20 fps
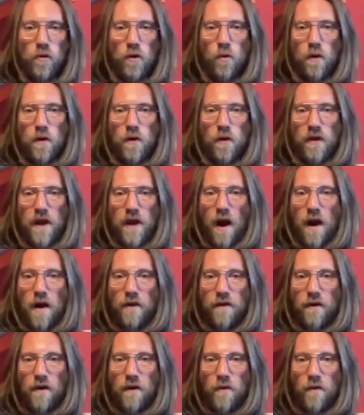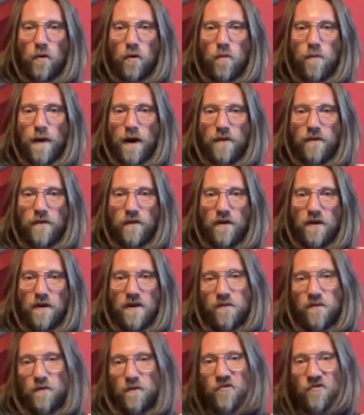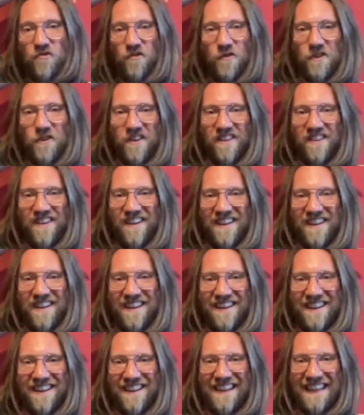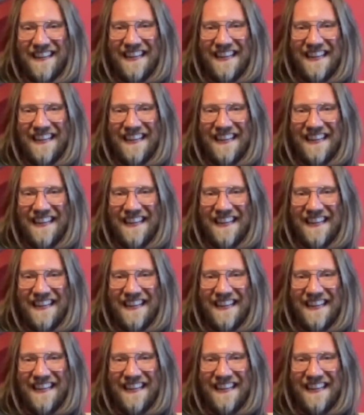know what a character or a pattern is, but sure, we could say that.